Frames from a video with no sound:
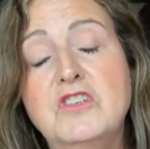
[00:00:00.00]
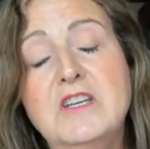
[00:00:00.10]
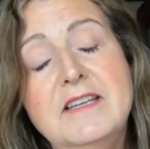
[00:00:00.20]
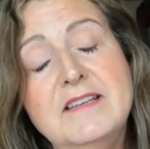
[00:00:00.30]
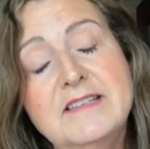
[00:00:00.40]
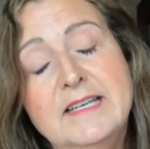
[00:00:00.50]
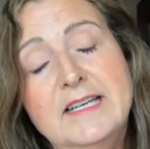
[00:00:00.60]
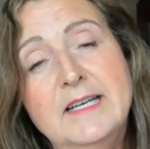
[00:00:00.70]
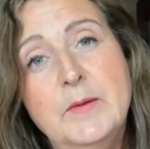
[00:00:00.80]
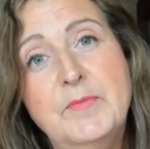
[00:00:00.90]
which is
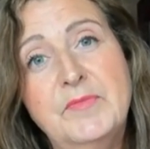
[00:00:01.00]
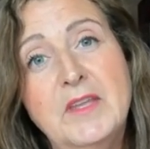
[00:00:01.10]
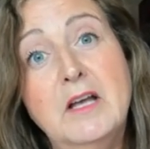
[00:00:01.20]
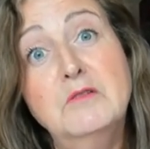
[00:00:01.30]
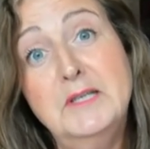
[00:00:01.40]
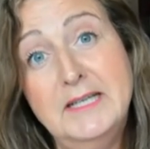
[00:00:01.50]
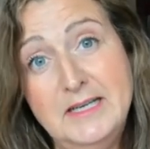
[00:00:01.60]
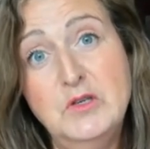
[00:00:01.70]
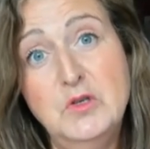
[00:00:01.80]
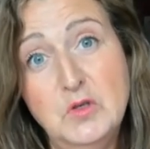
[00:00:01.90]
a
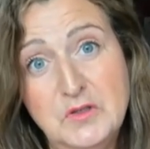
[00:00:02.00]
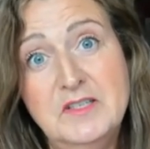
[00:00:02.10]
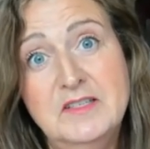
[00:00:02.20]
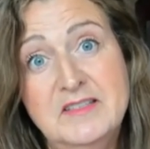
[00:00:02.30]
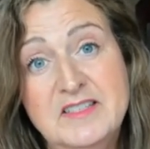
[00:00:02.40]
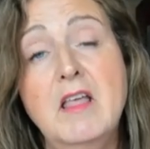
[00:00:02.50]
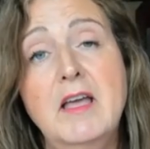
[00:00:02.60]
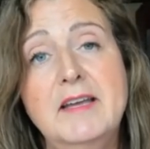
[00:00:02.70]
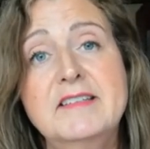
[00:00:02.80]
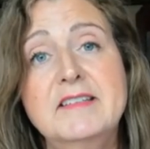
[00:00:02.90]
really good
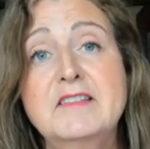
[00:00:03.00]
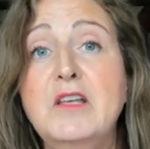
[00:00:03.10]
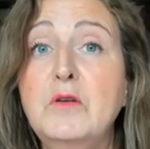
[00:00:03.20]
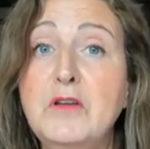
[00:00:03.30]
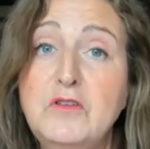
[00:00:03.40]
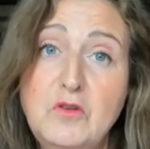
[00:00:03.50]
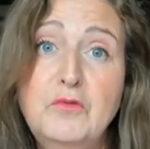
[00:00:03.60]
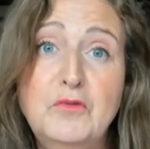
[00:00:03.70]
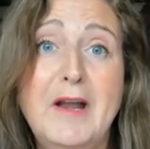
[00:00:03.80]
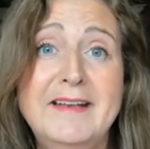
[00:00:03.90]
slice. So
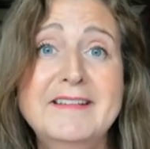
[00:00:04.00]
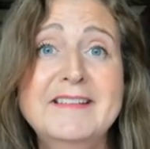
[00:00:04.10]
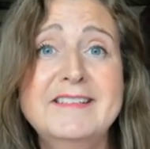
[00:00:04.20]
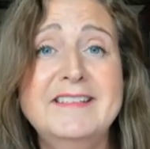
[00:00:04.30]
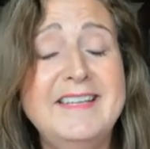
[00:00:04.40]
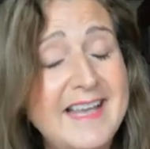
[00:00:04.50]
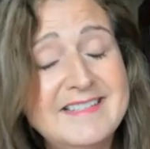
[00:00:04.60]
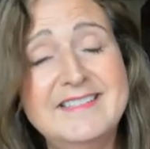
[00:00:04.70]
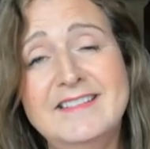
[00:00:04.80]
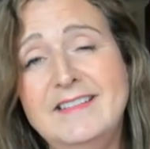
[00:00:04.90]
your friends,
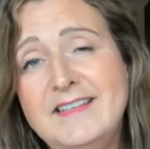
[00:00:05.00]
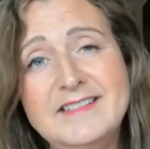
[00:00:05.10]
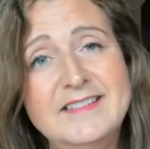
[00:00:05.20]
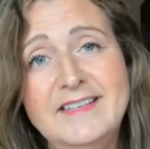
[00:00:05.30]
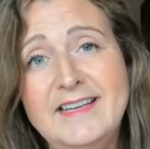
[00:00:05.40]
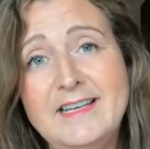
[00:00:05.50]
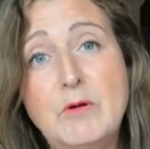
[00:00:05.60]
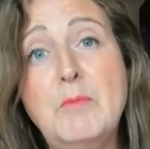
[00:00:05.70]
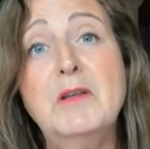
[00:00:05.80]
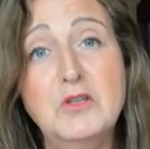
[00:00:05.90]
yes, it's
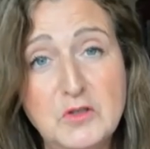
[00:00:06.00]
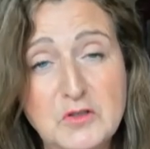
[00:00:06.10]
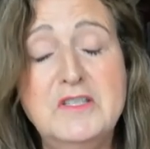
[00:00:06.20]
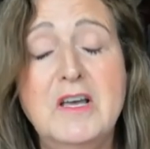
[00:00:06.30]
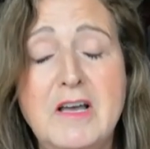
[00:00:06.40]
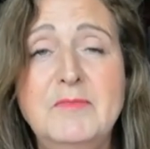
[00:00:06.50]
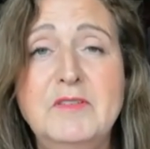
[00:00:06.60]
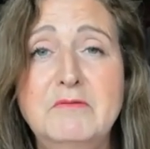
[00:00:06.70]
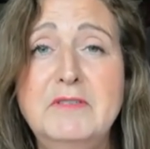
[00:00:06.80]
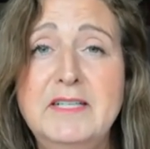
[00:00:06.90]
probably a good time
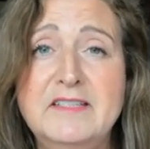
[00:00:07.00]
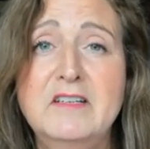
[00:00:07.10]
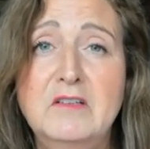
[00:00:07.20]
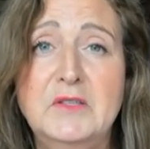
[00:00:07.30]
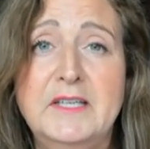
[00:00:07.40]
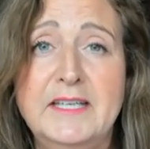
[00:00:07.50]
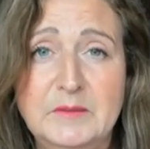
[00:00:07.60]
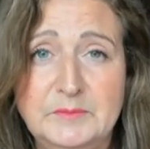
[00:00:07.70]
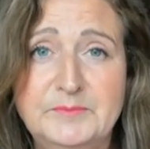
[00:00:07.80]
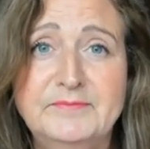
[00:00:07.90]
to really start
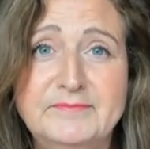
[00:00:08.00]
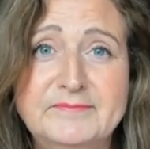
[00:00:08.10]
looking.